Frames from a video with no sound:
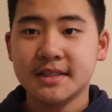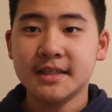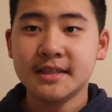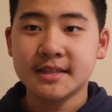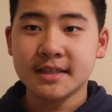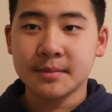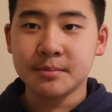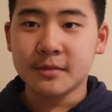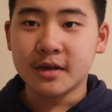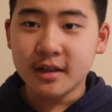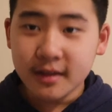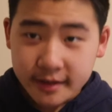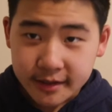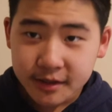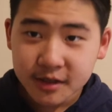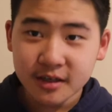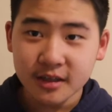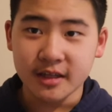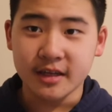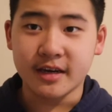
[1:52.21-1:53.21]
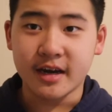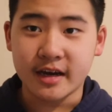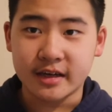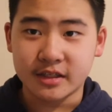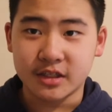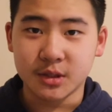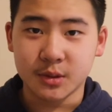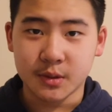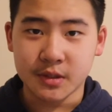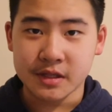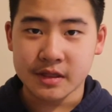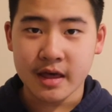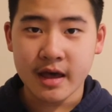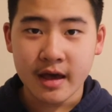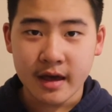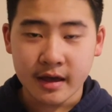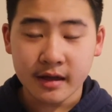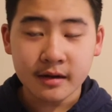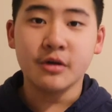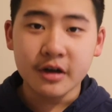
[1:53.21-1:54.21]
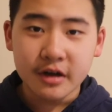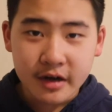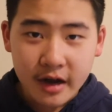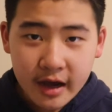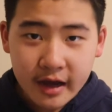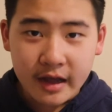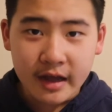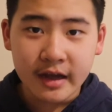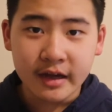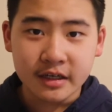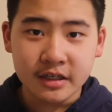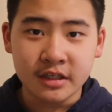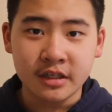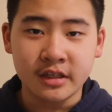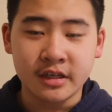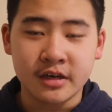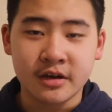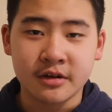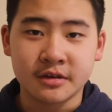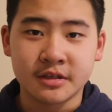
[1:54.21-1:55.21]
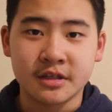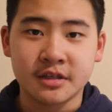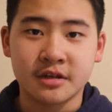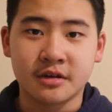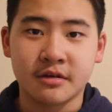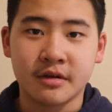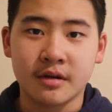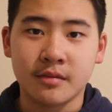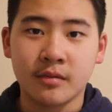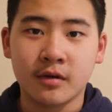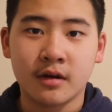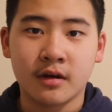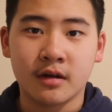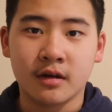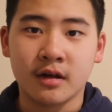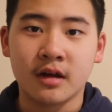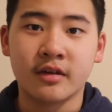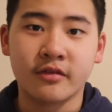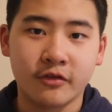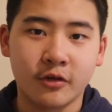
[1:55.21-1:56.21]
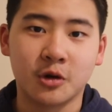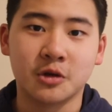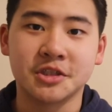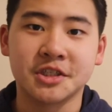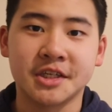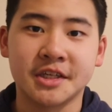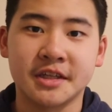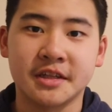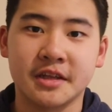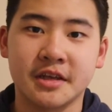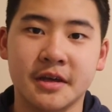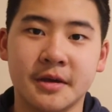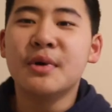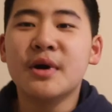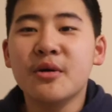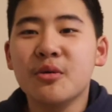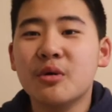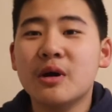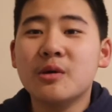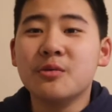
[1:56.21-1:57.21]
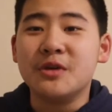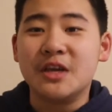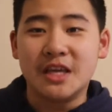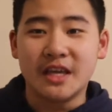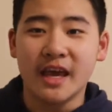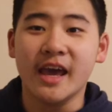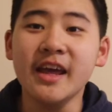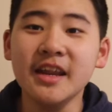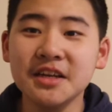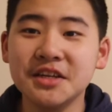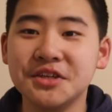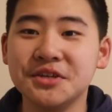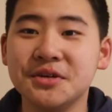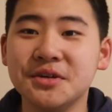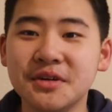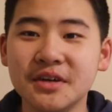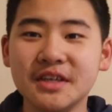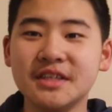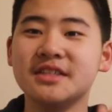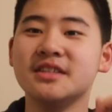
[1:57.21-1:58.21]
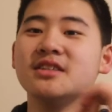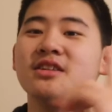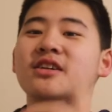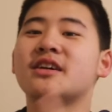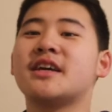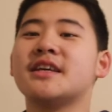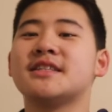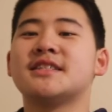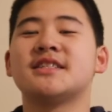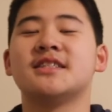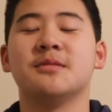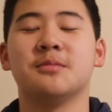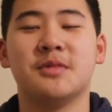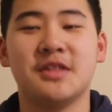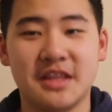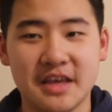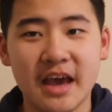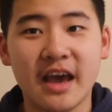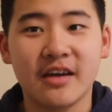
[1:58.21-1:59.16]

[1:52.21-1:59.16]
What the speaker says: since I'm clearly not doing that, we are not actually going to the Great Wall, unfortunately. But what we can do is look at some of the